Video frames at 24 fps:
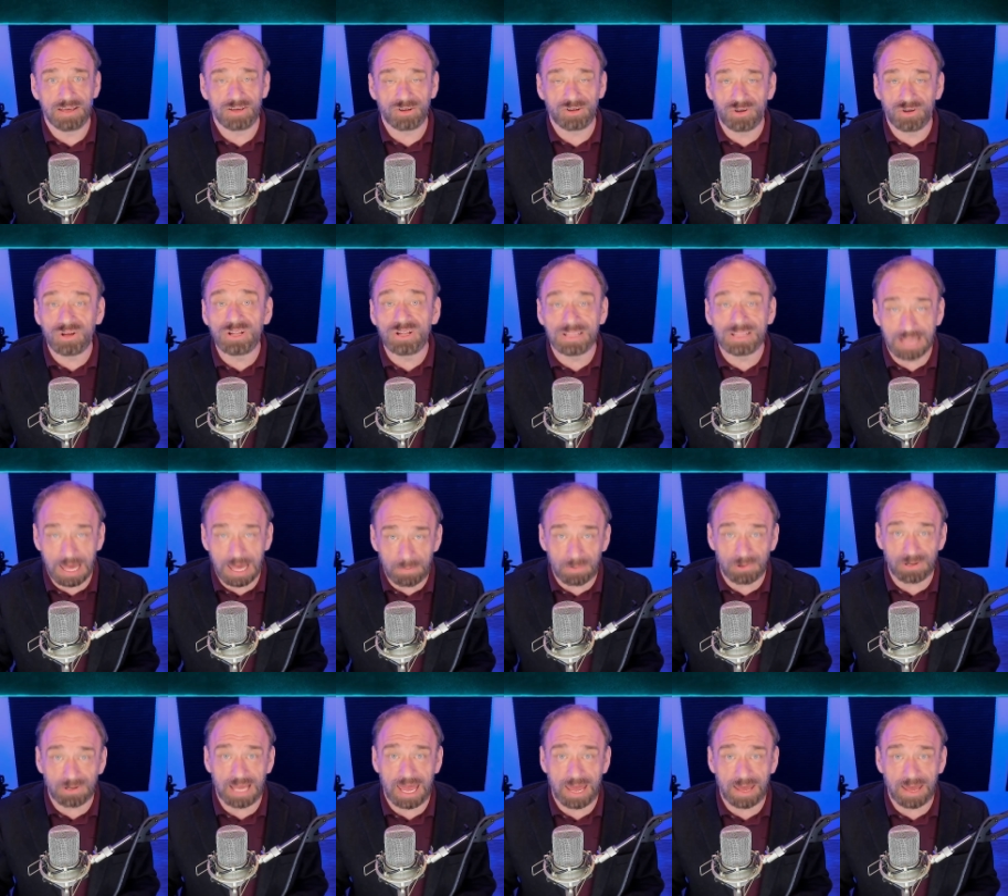good
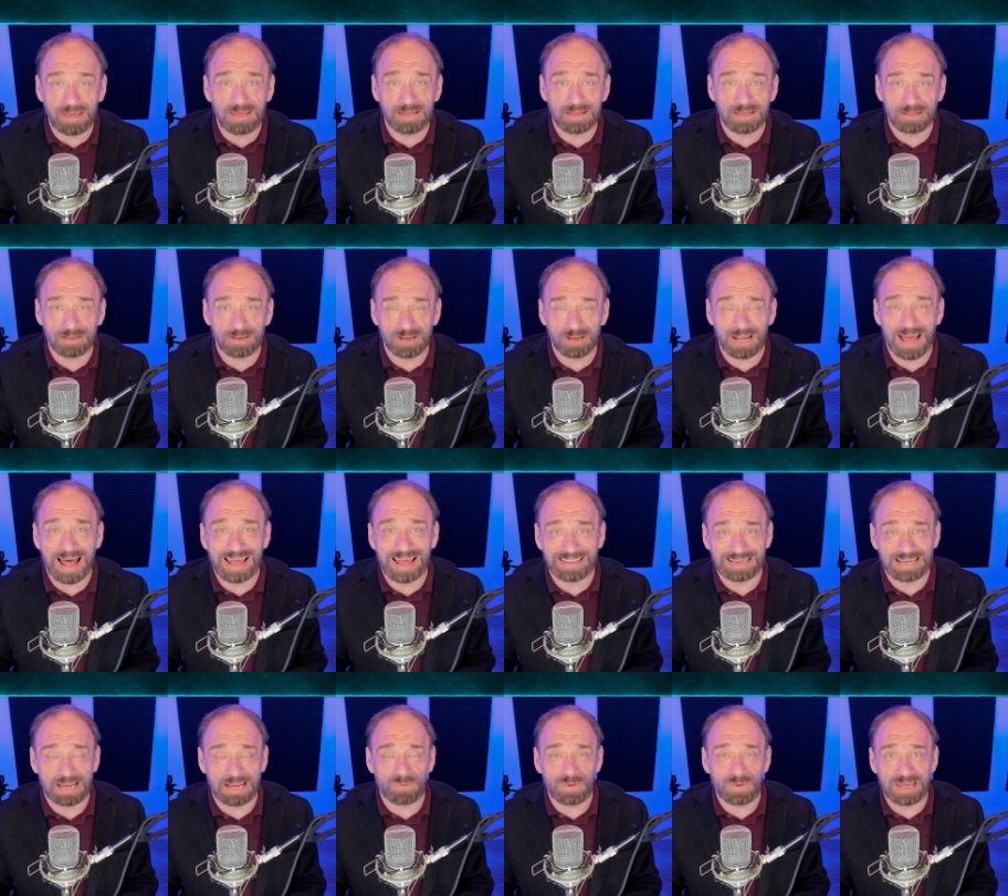Labor Day, good
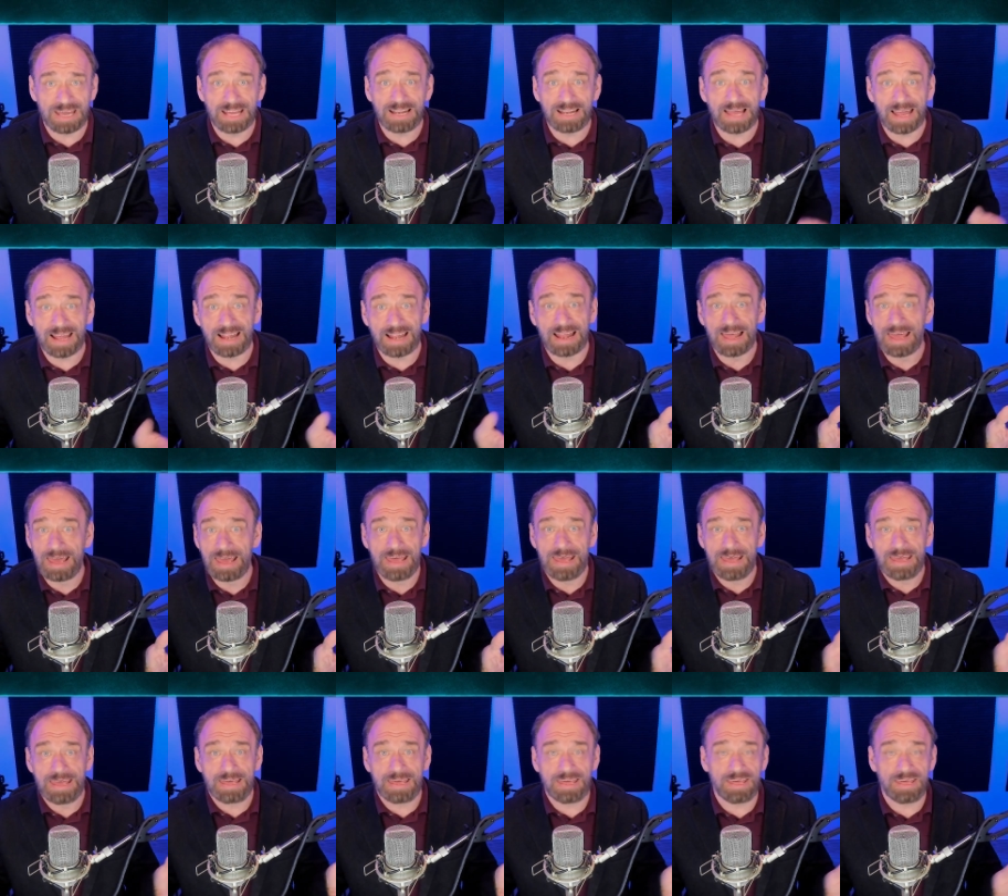holiday weekend. And
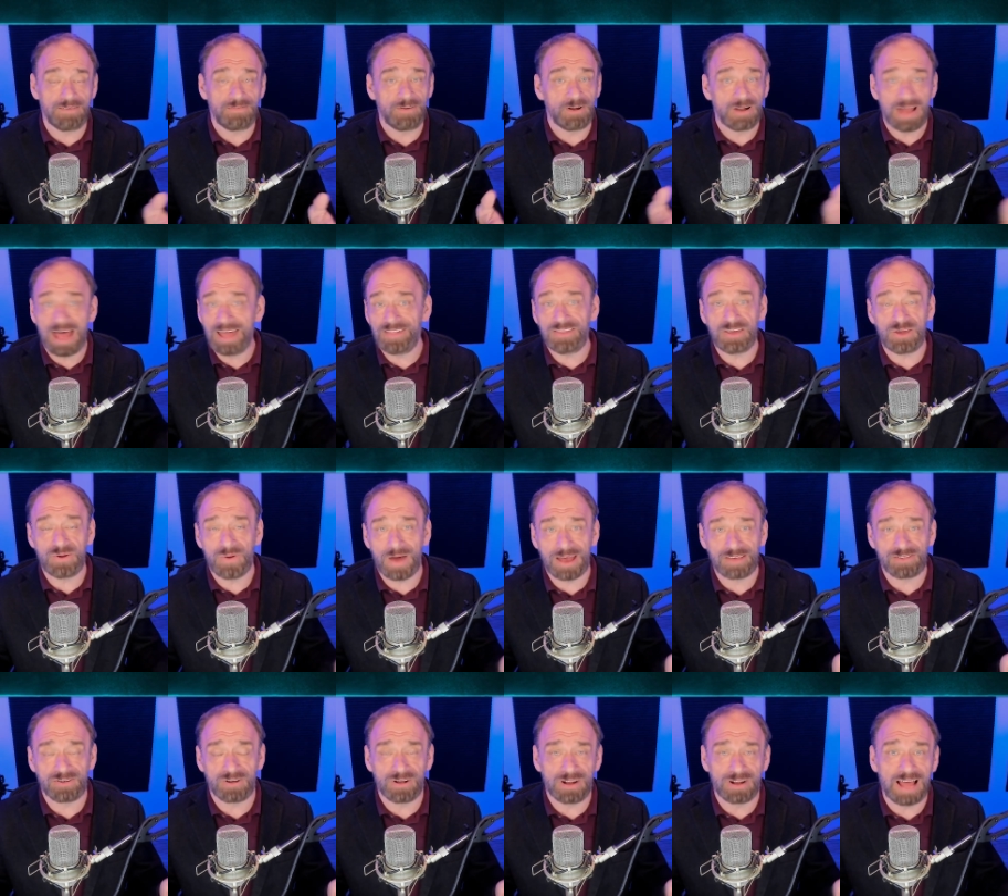if you're not in the
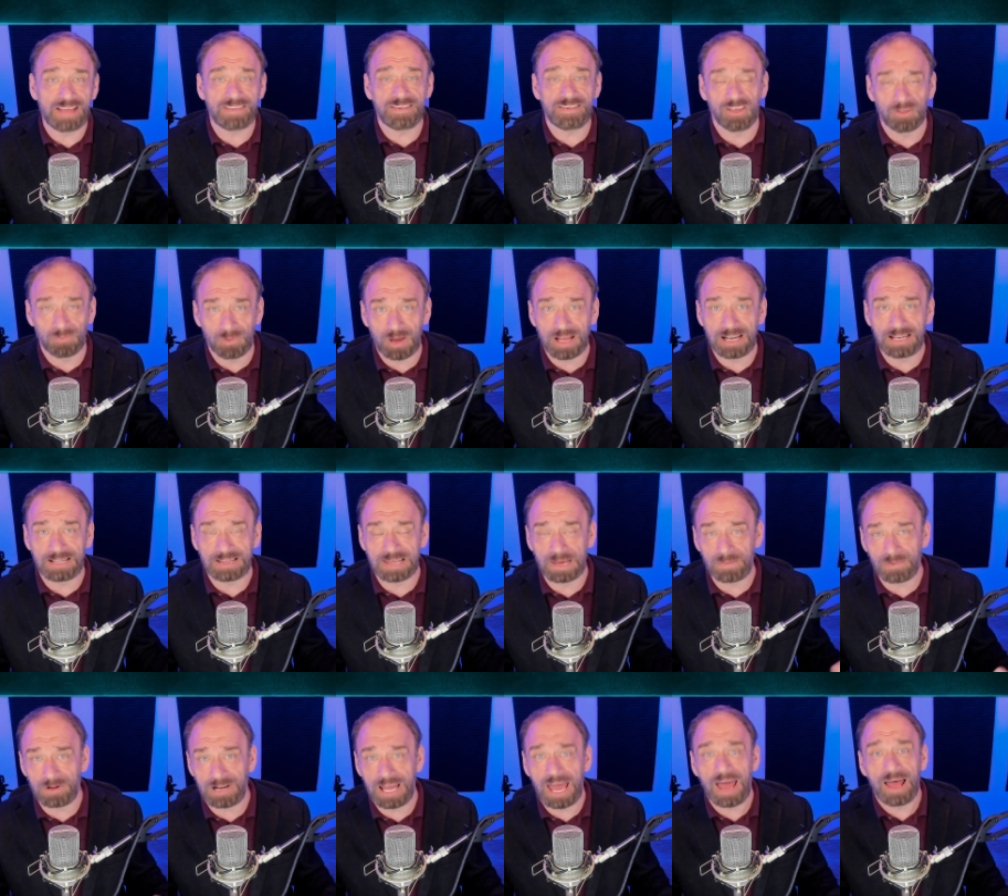US or you're not celebrating
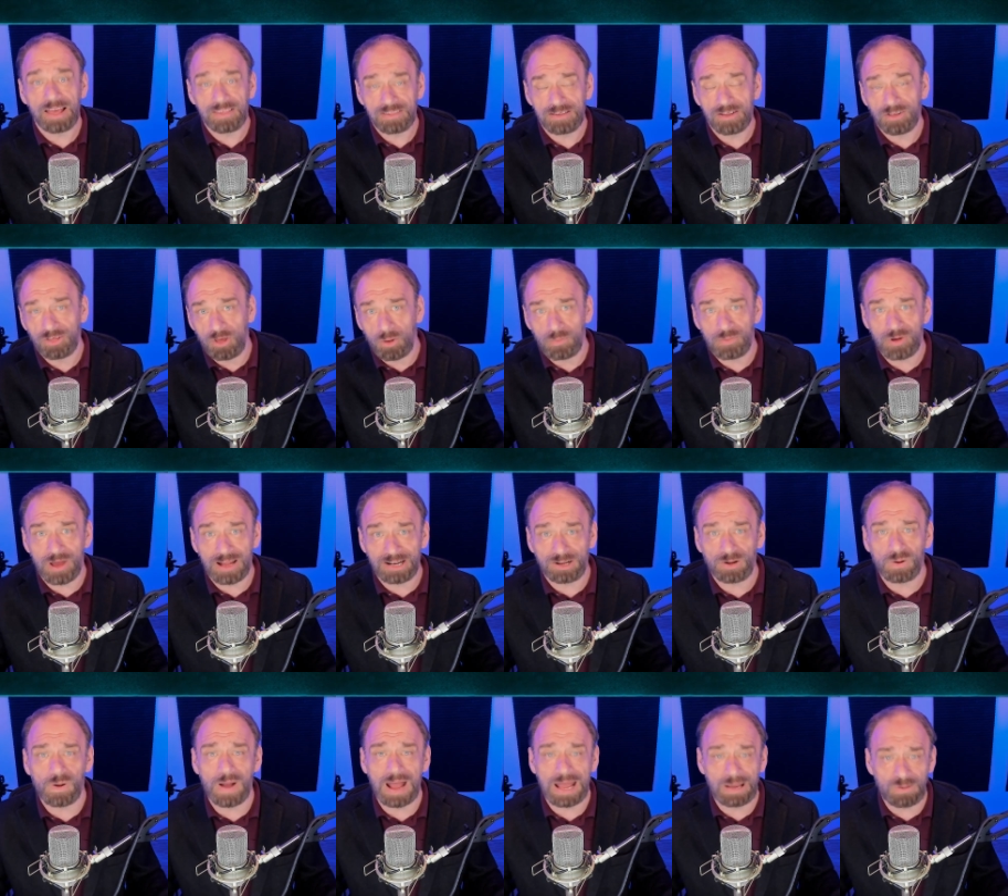Labor Day, I still hope you had a
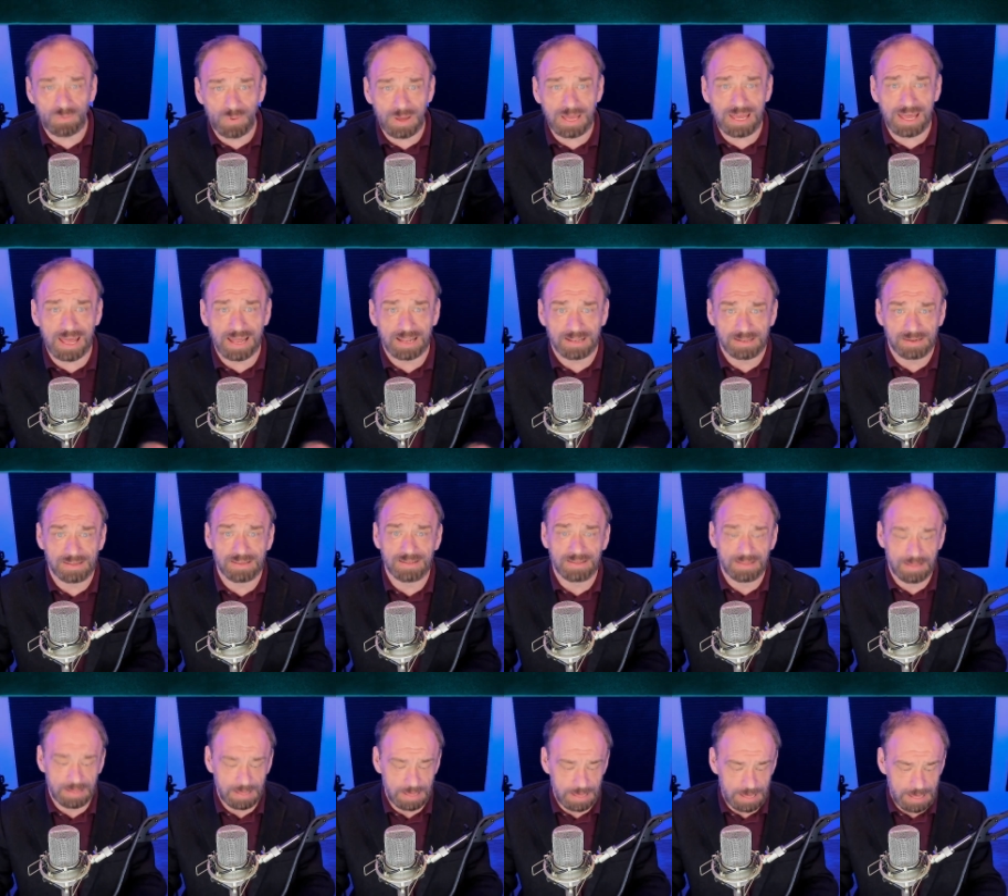great weekend.
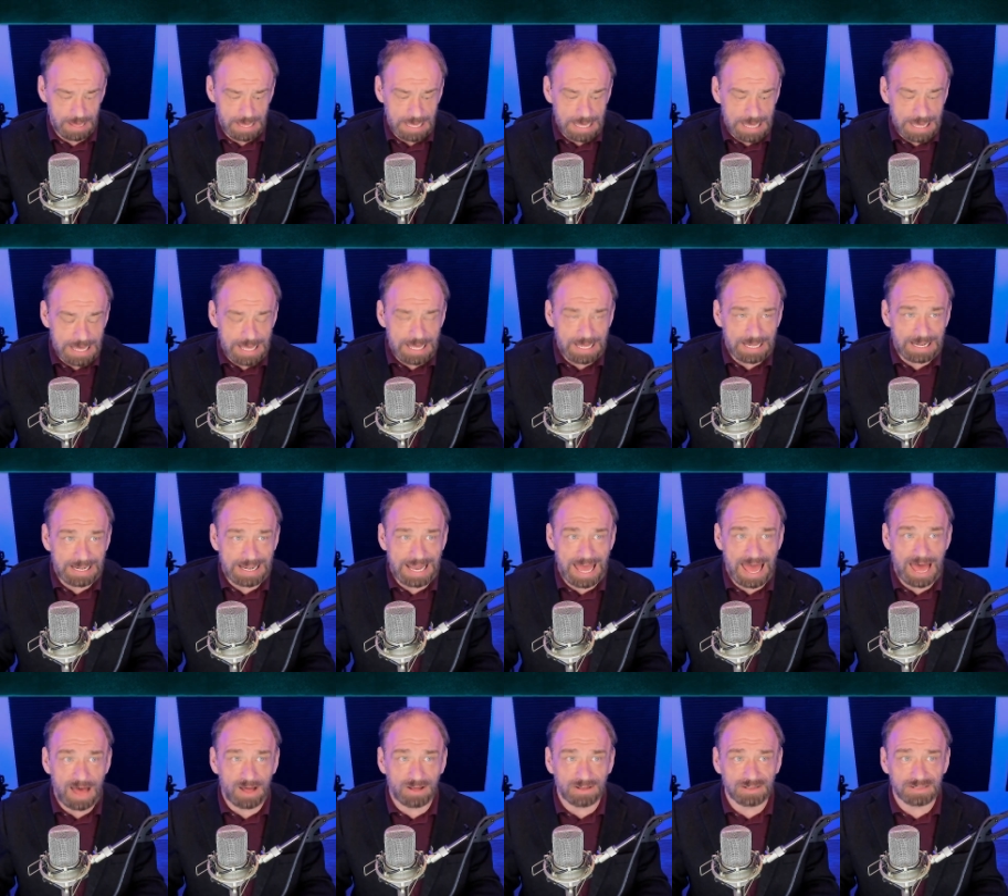
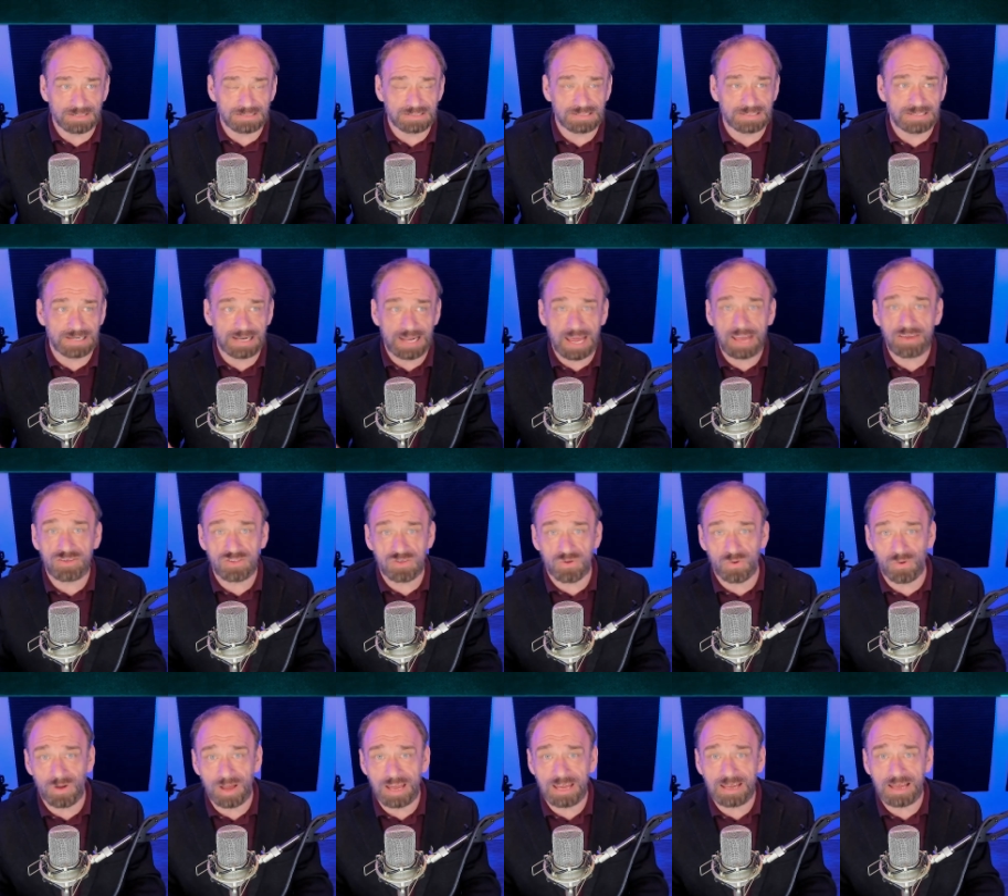Now, today's
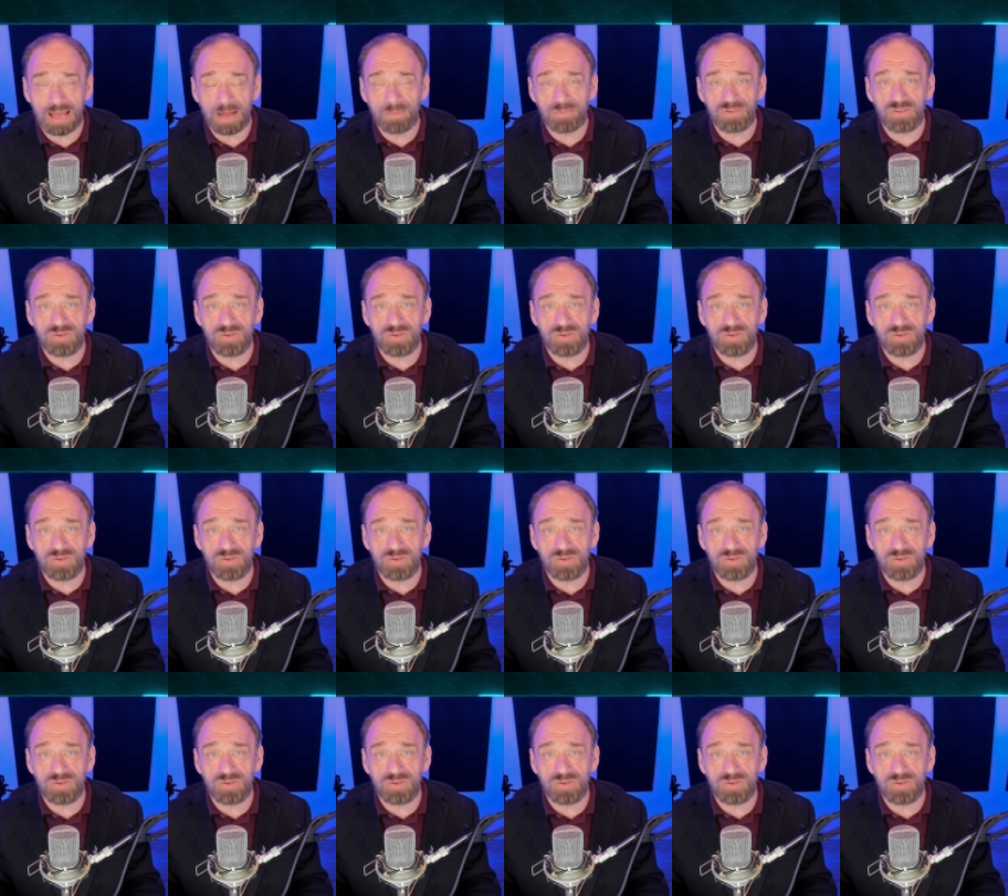story comes